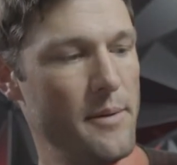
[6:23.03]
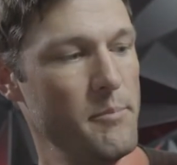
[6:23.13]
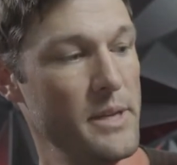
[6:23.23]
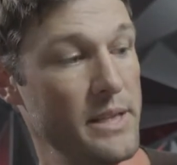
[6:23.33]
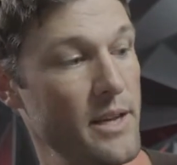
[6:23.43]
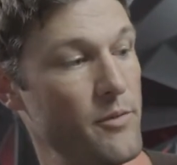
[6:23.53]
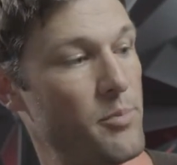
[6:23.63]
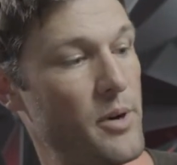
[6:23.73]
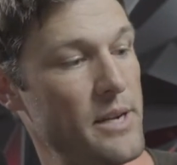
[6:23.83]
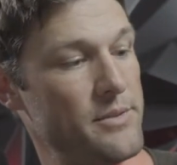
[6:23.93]
mid-level
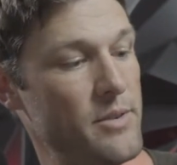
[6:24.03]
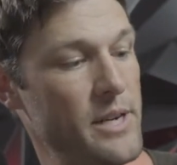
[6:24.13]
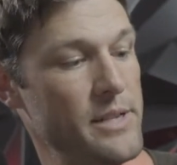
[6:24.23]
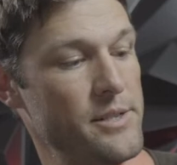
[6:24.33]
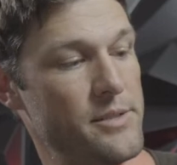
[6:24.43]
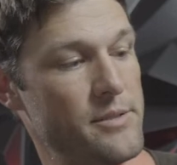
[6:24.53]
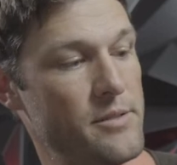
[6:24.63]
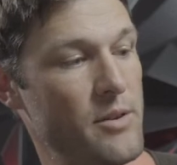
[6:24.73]
price range,